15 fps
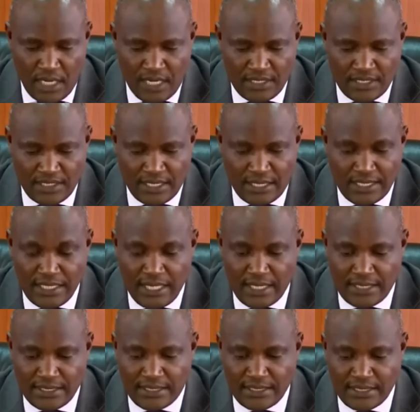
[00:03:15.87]
It is the
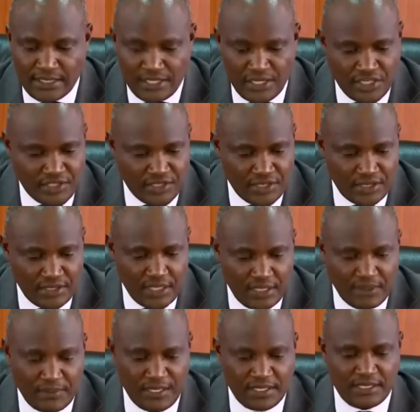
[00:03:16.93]
clearest indication that
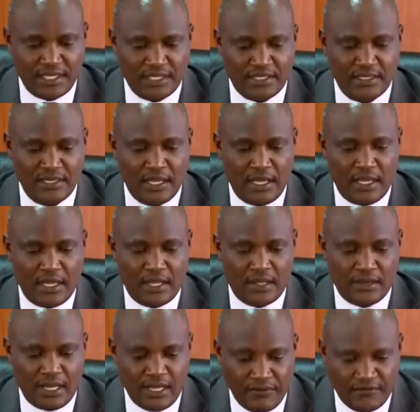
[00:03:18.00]
the party has
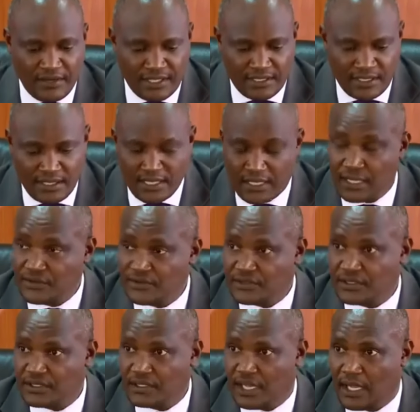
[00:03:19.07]
relevance in the
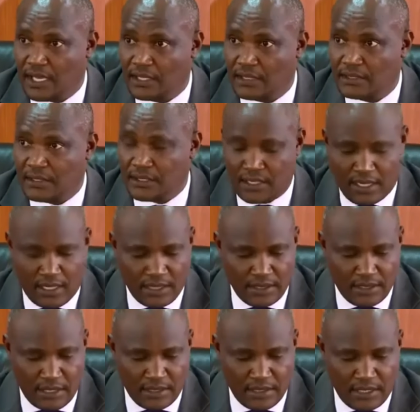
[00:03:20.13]
country and
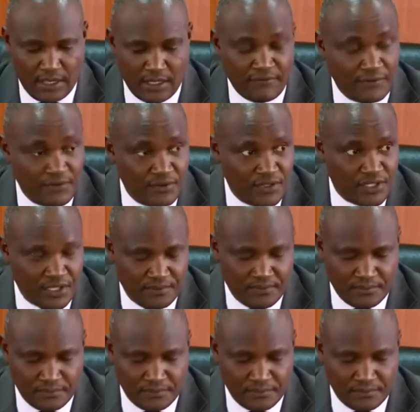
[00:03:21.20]
a future.